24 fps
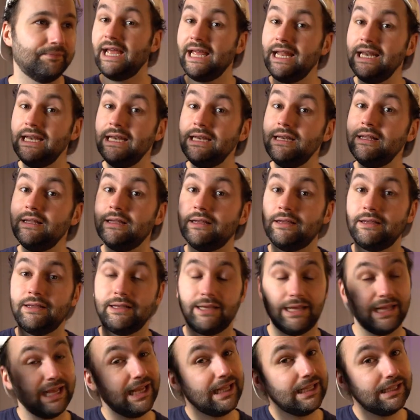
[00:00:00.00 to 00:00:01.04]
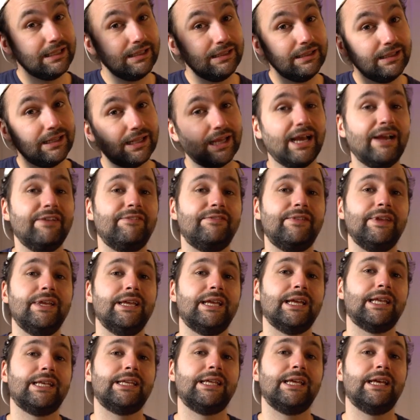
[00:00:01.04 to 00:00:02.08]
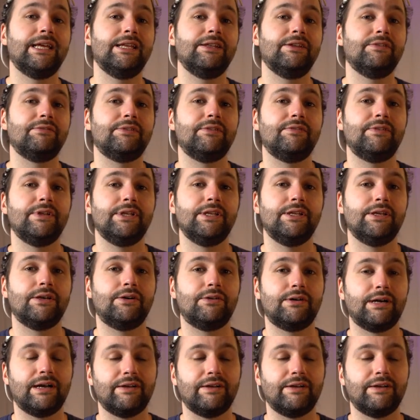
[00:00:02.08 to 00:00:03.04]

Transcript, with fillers: and and I think at the end of the video,